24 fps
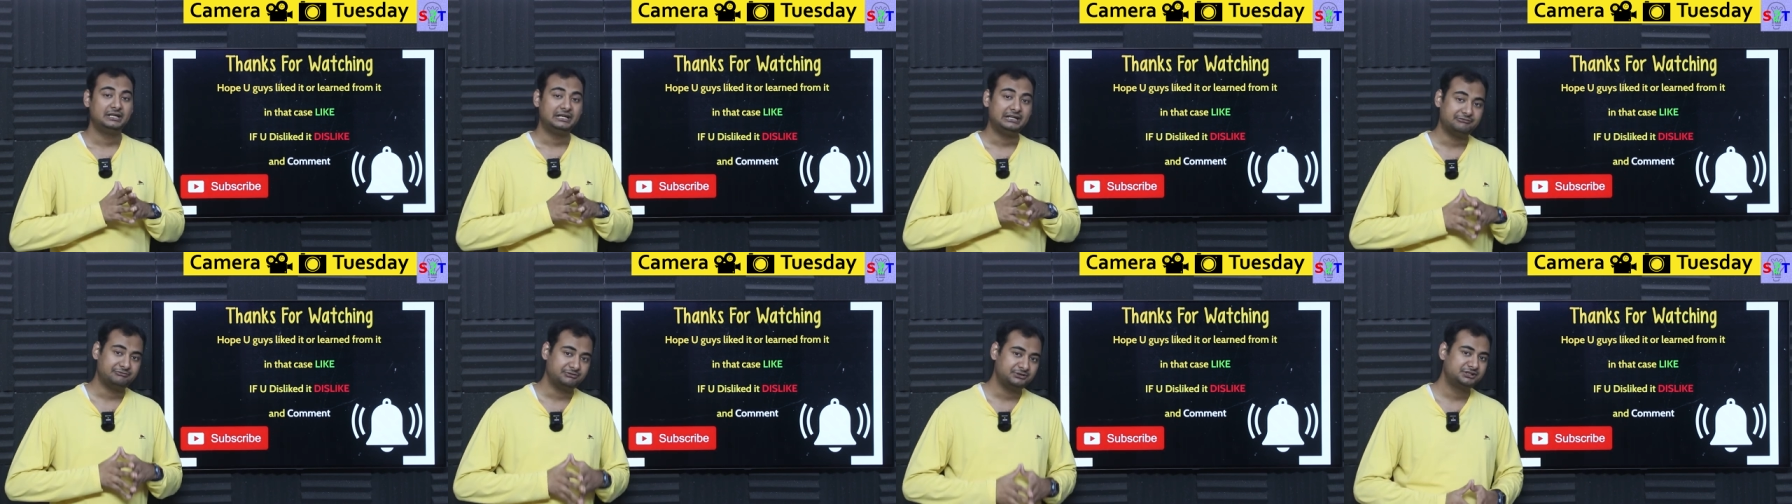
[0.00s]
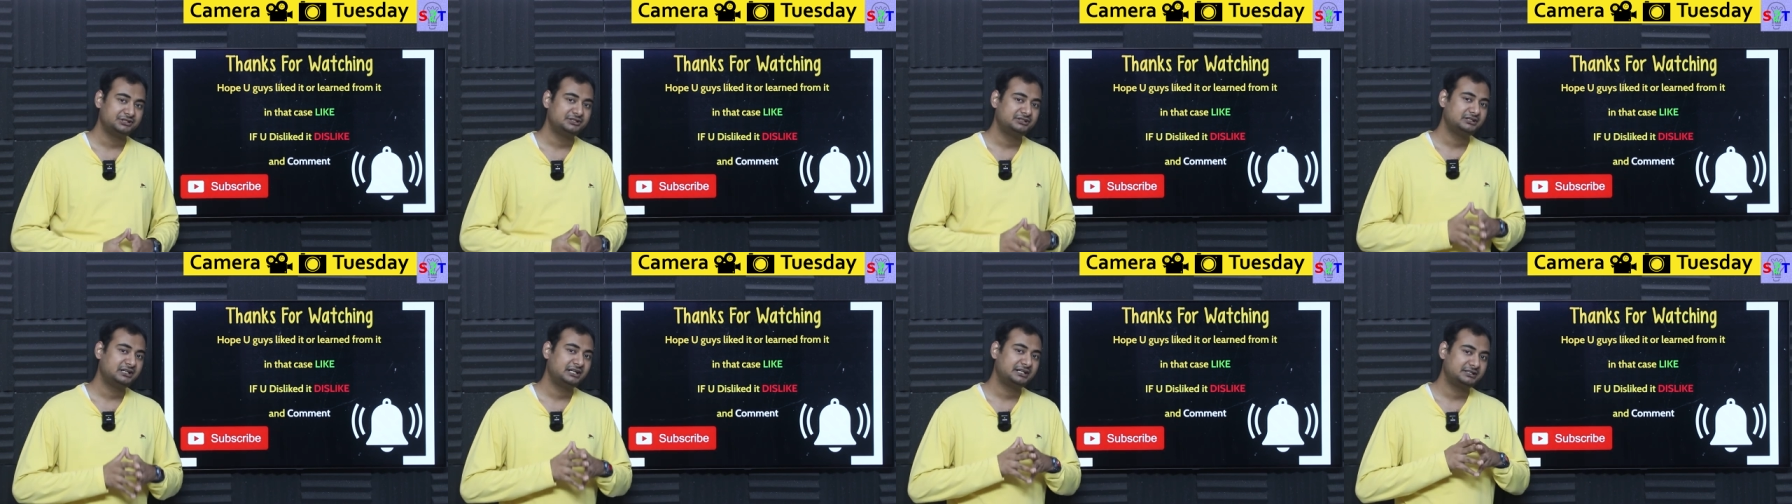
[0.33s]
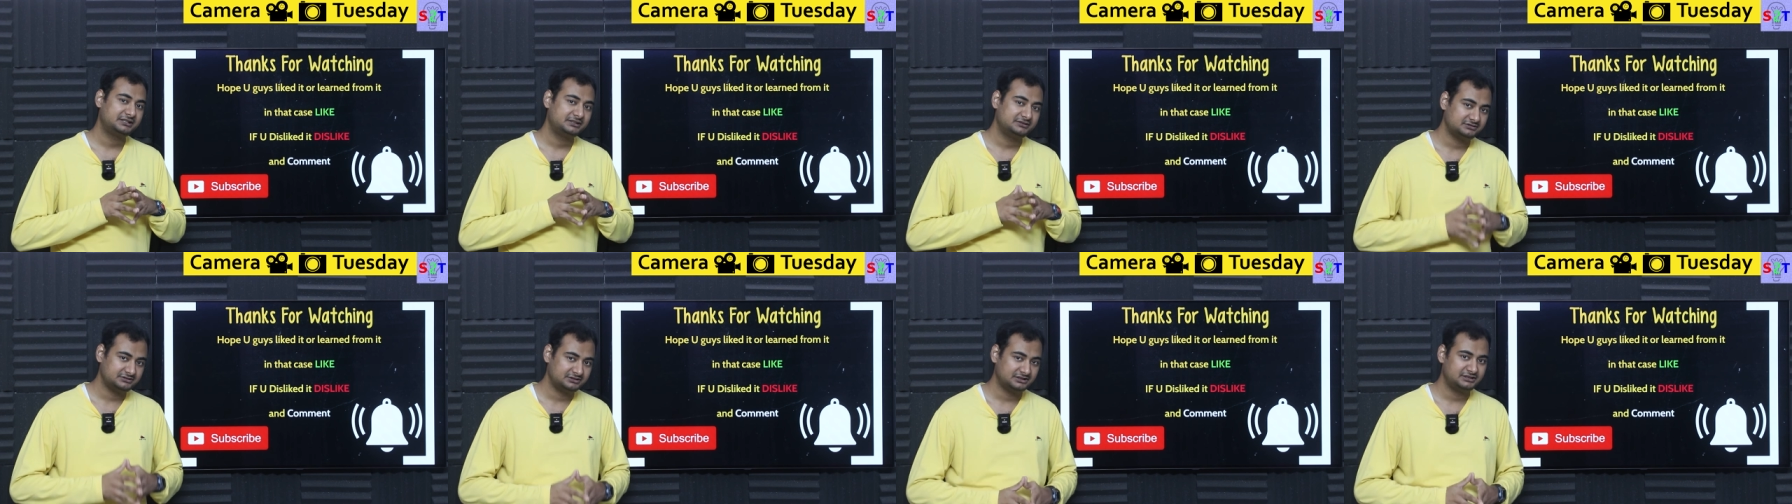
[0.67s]
If you didn't
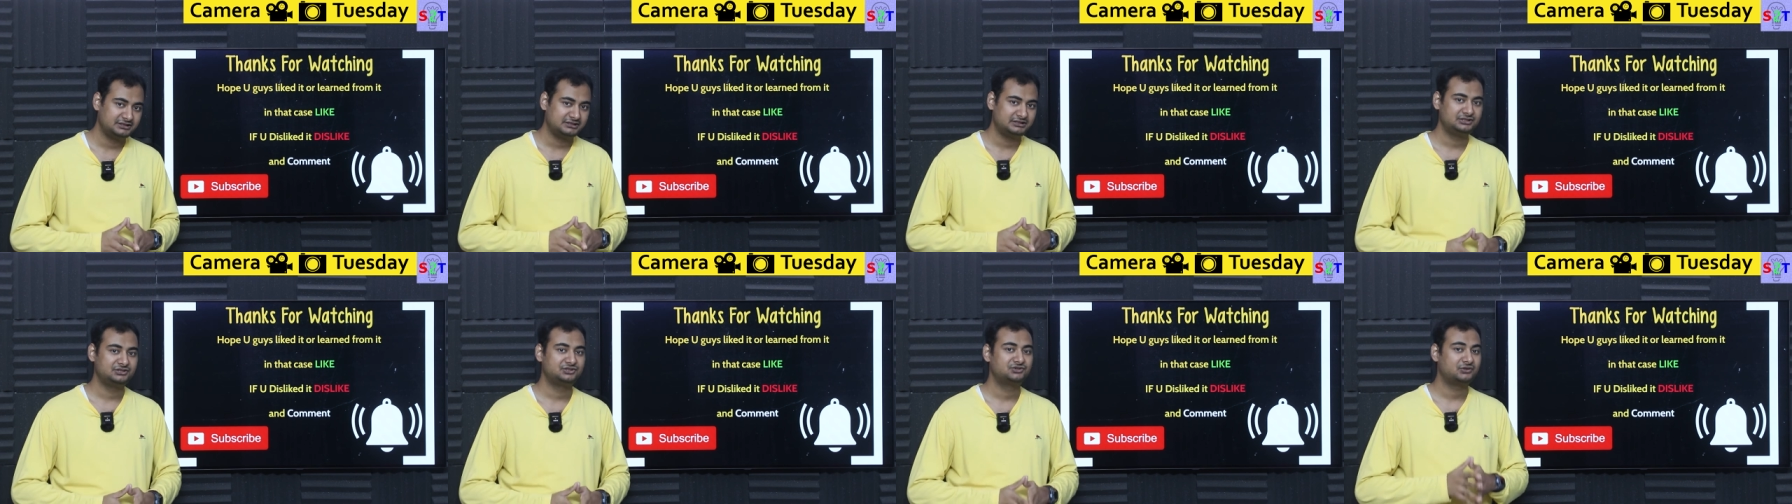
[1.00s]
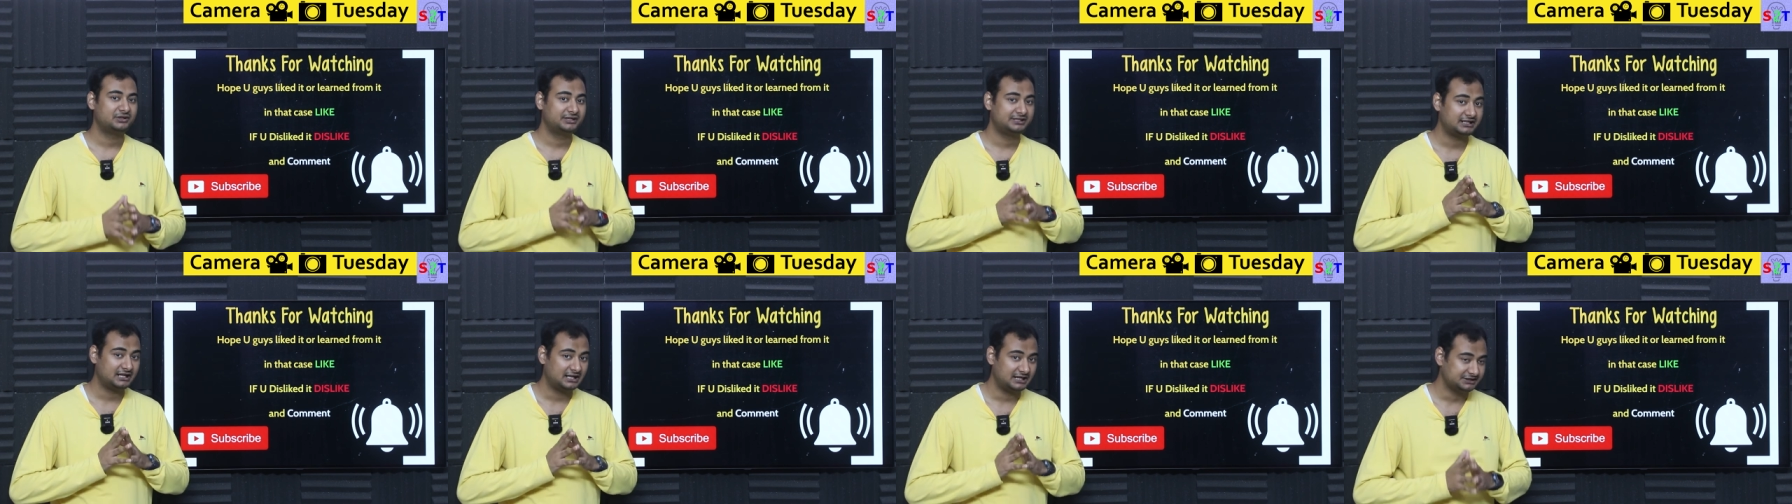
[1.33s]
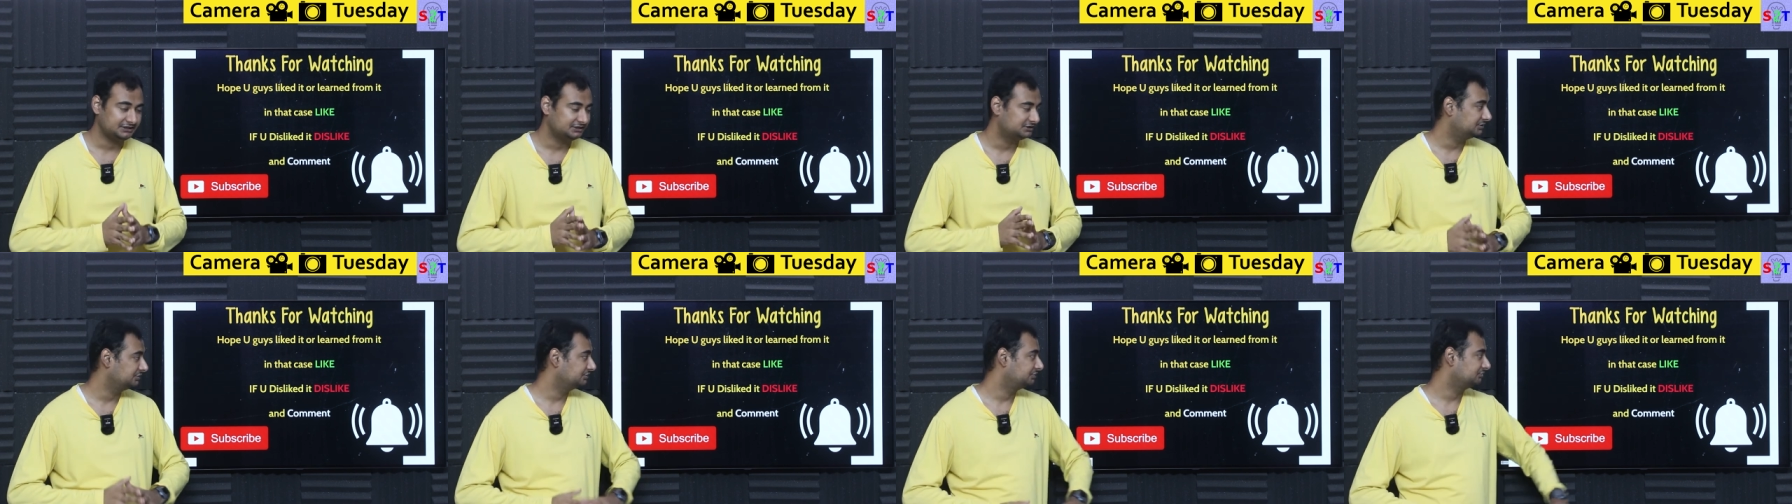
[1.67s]
like it, didn't enjoy it,
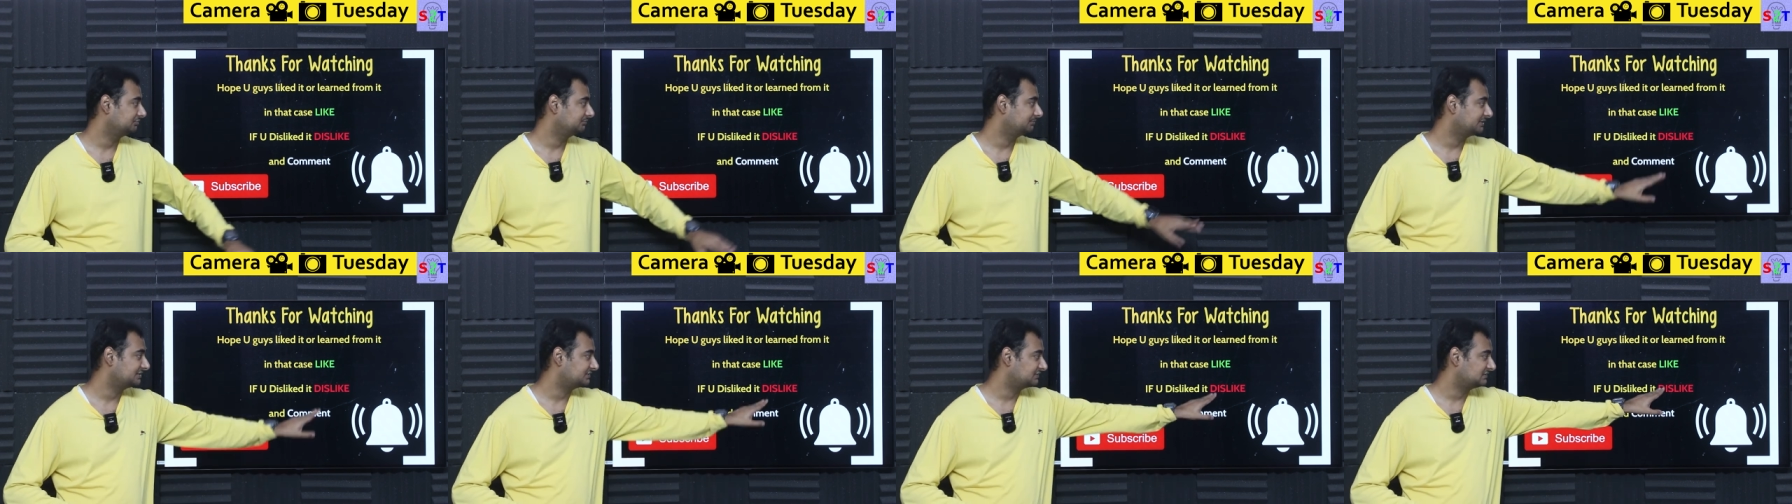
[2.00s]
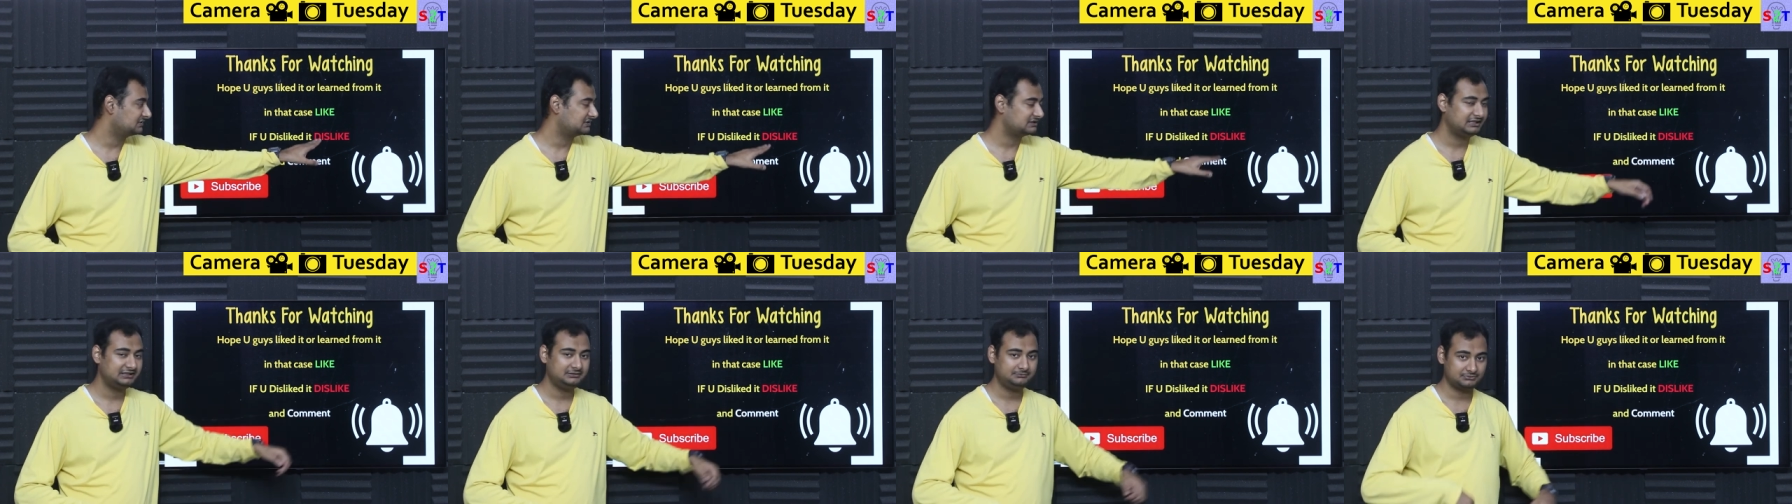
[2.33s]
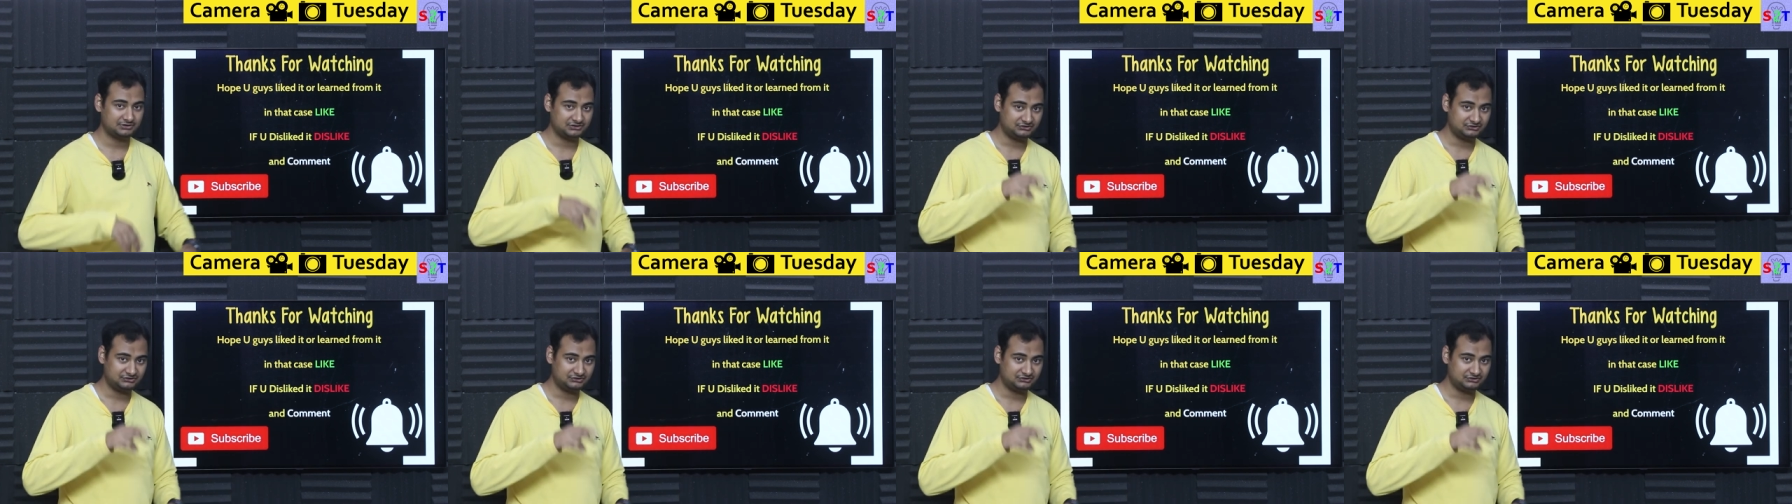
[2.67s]
I urge you to press dislike,